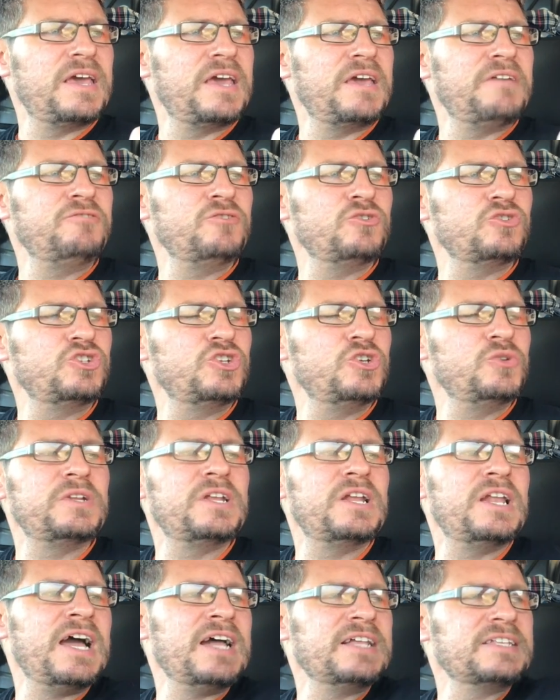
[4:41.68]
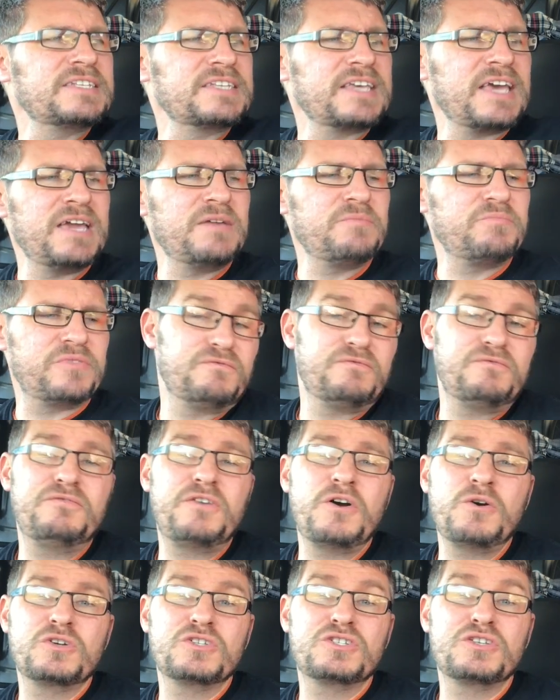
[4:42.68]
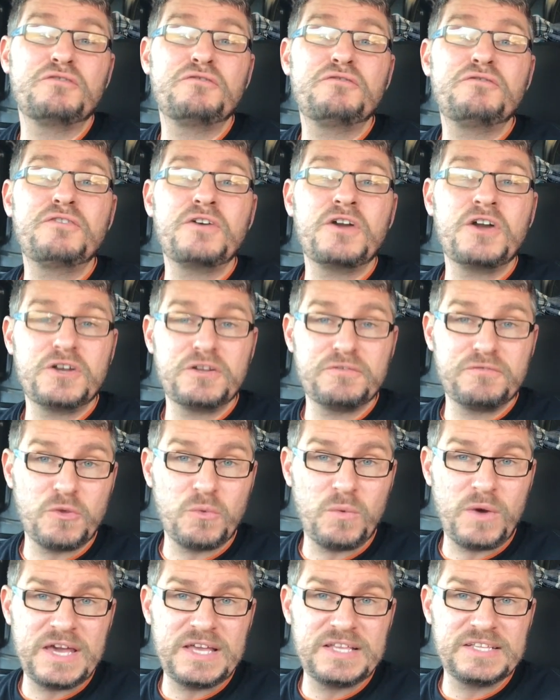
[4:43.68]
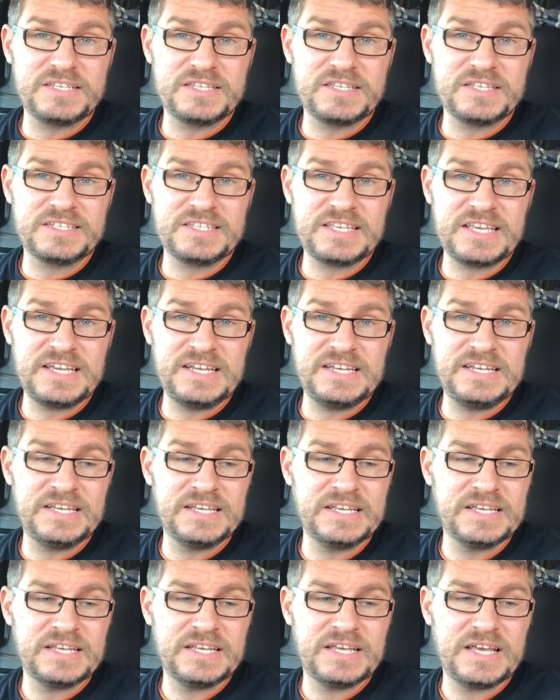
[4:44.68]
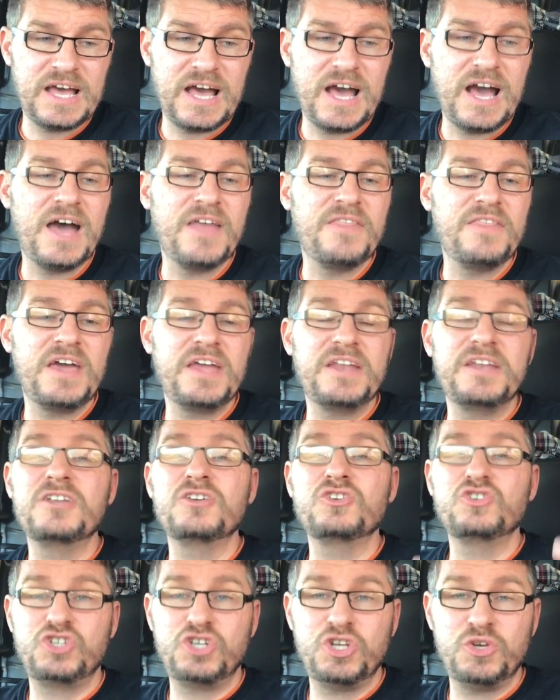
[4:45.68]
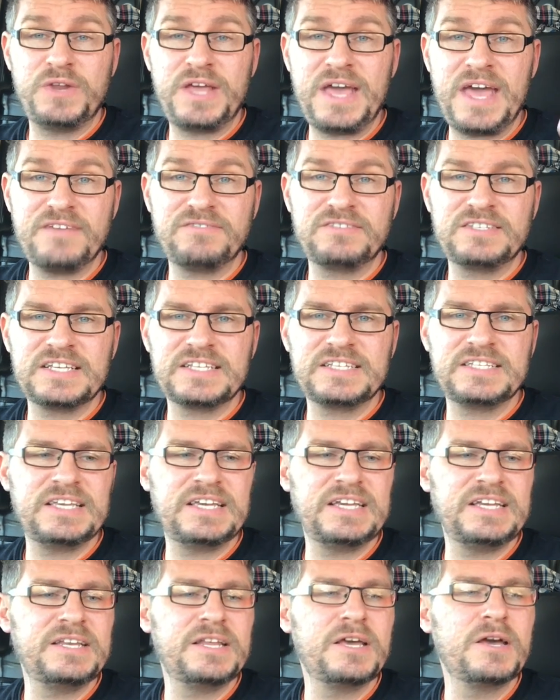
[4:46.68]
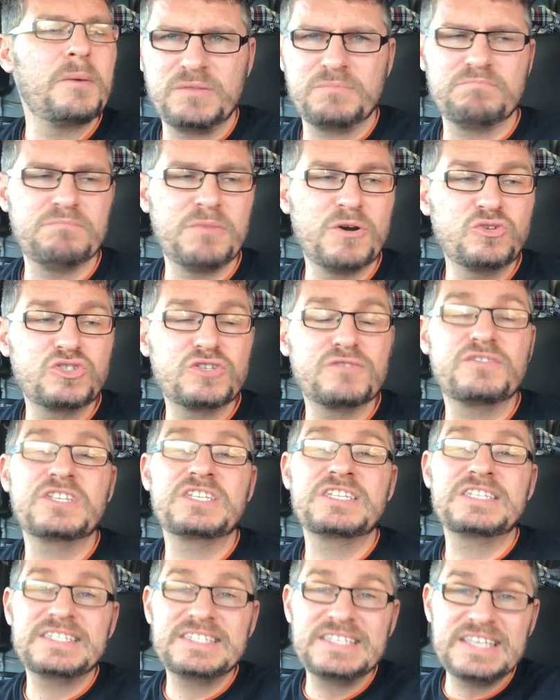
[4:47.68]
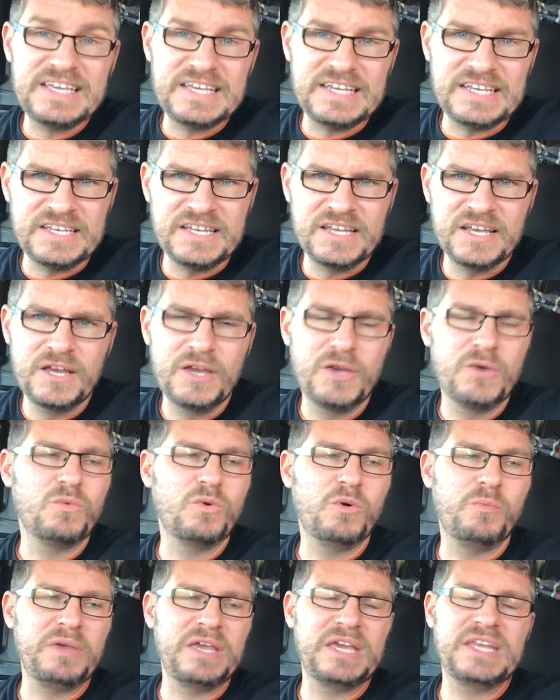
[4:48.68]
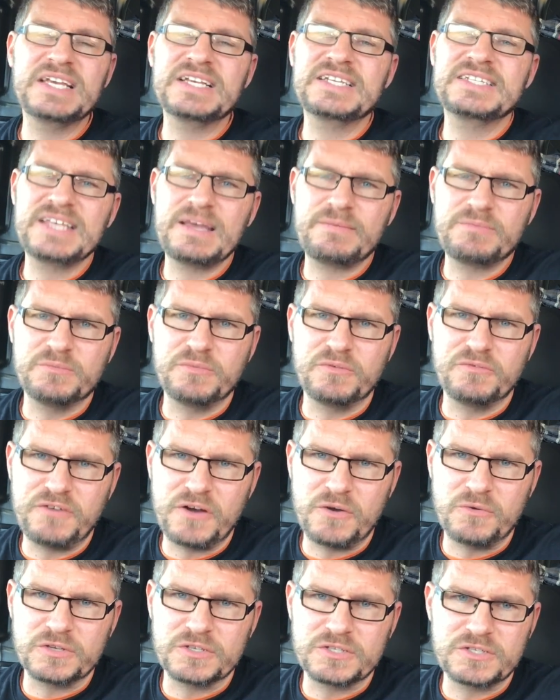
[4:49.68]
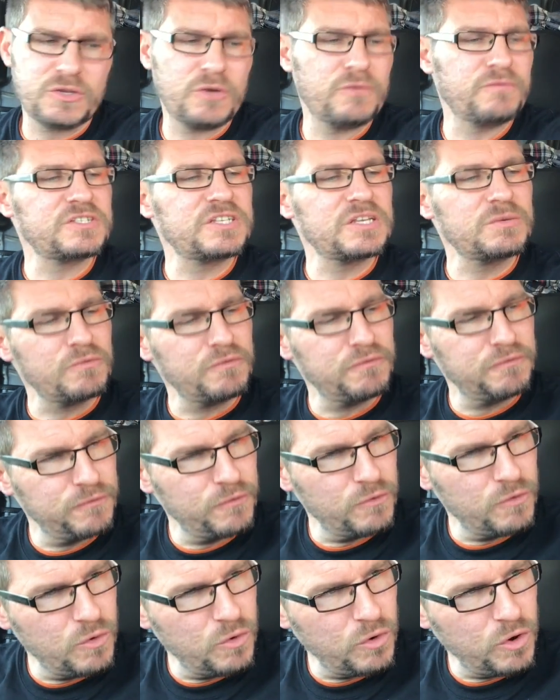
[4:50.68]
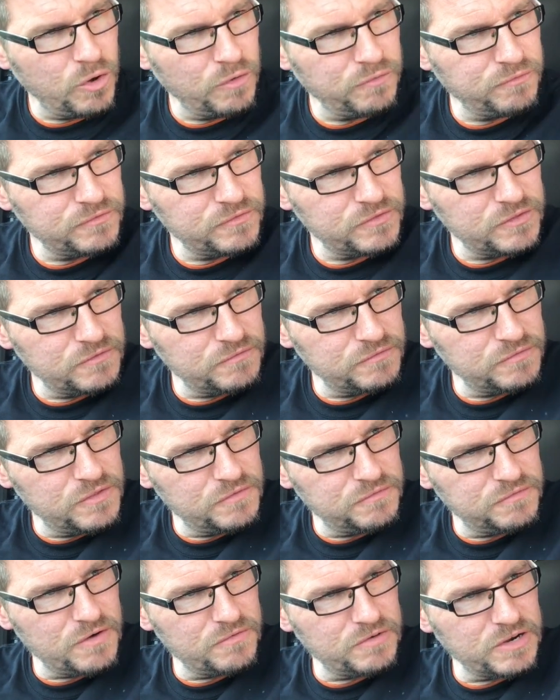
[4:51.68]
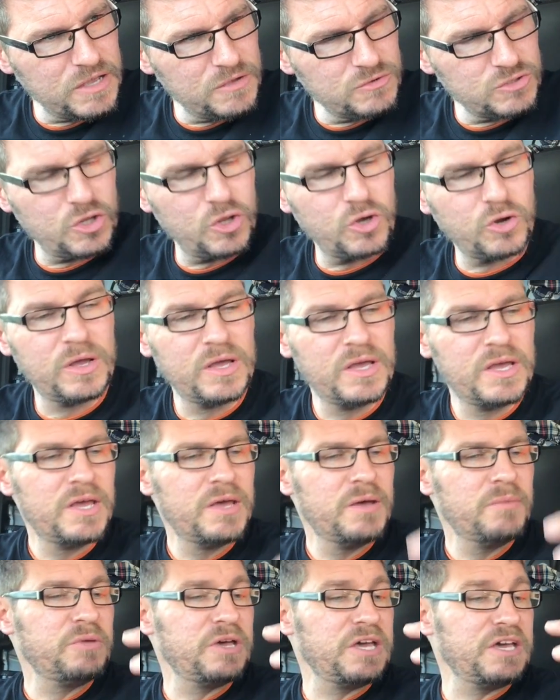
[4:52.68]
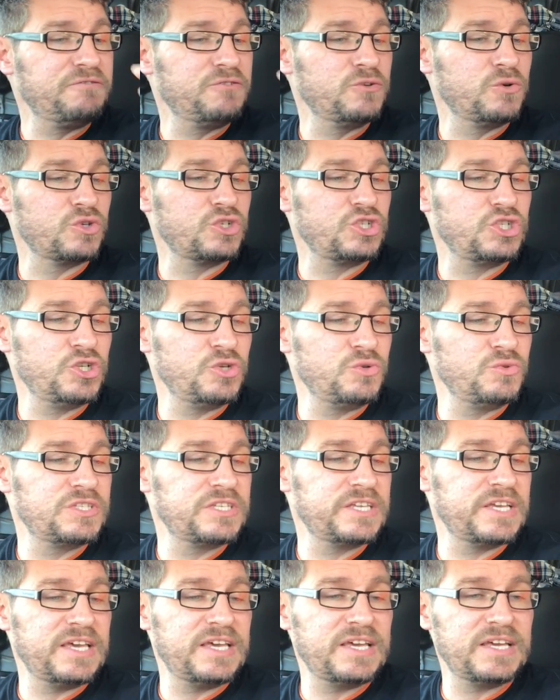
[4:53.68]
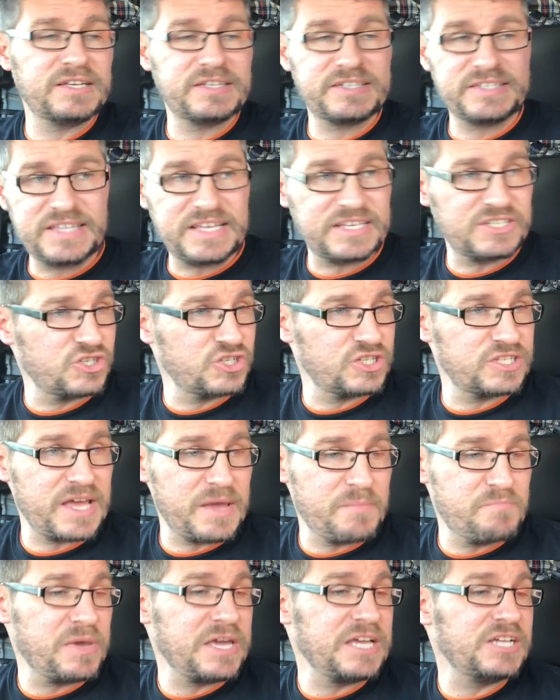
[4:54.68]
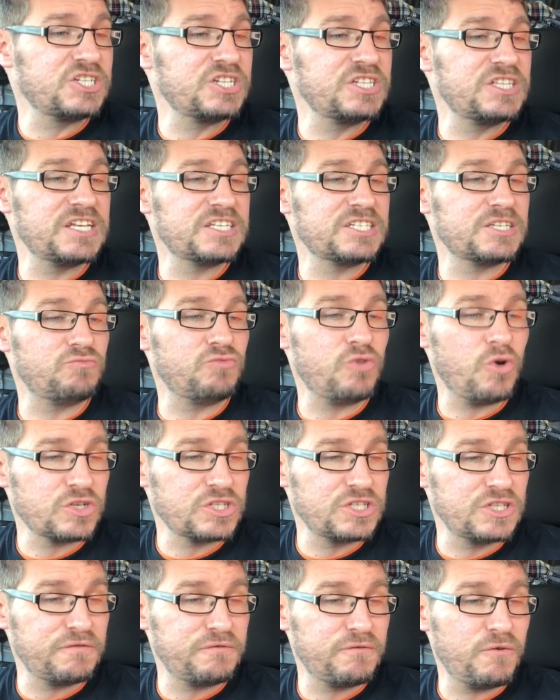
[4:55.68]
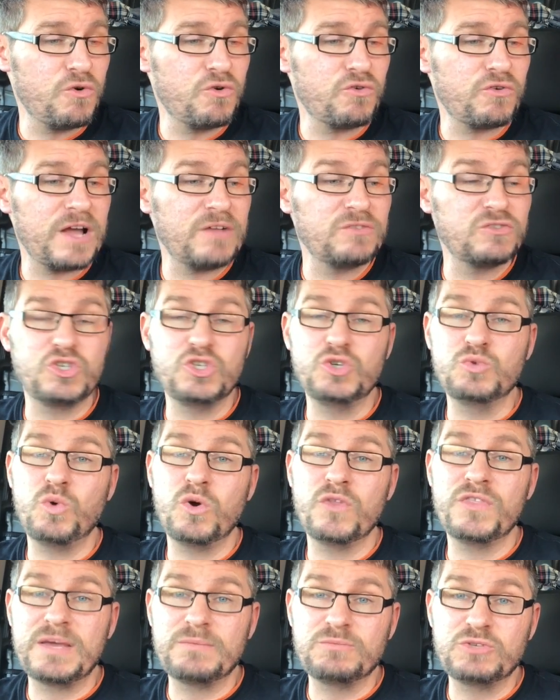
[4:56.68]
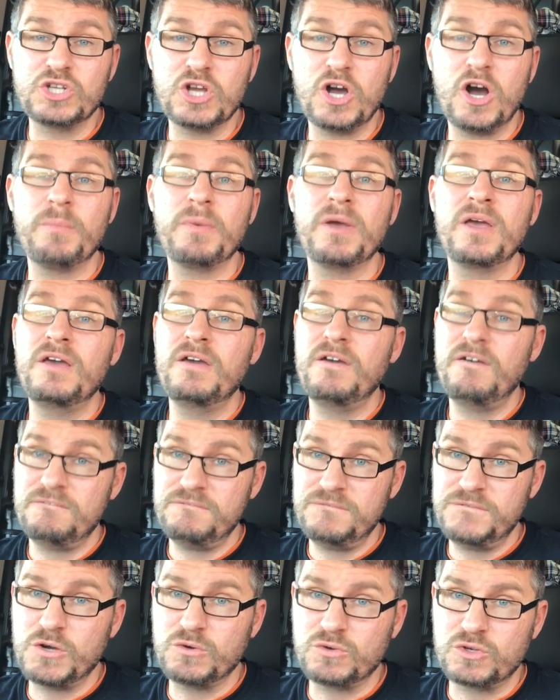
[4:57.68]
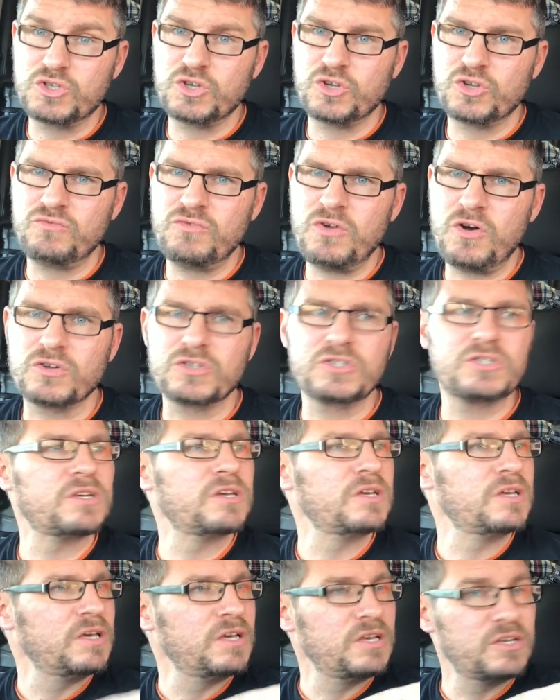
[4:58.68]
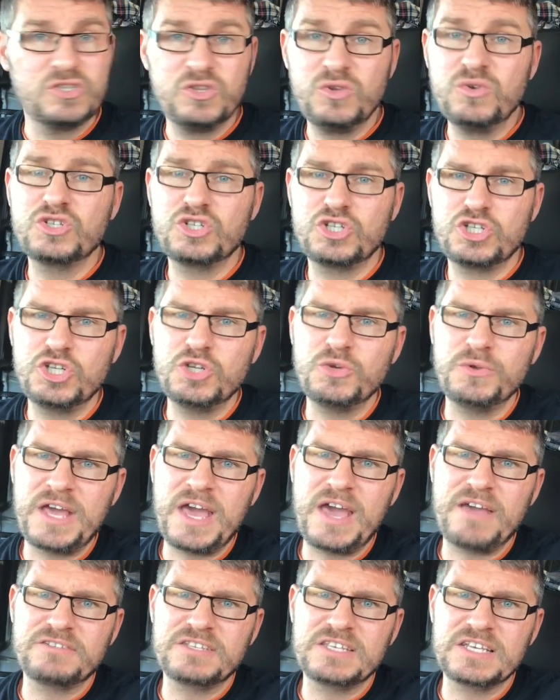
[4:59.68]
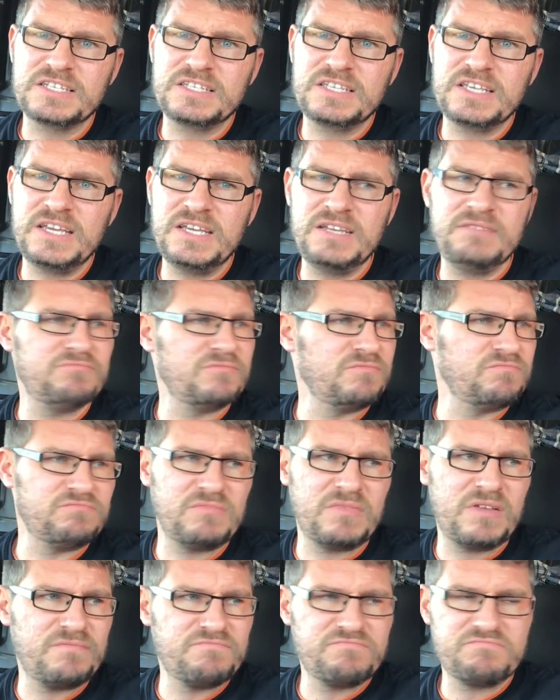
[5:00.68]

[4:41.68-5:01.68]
if you're shooting a landscape, focus a third of the way into the scene, and then shooting at f/16, most of the scene will be in acceptable focus. Obviously it will fall off the further it goes along, but if you're shooting, let's just say a beach, and there's some rocks in the foreground and you want them sharp, focus on the rocks. As long as you're shooting at f/16,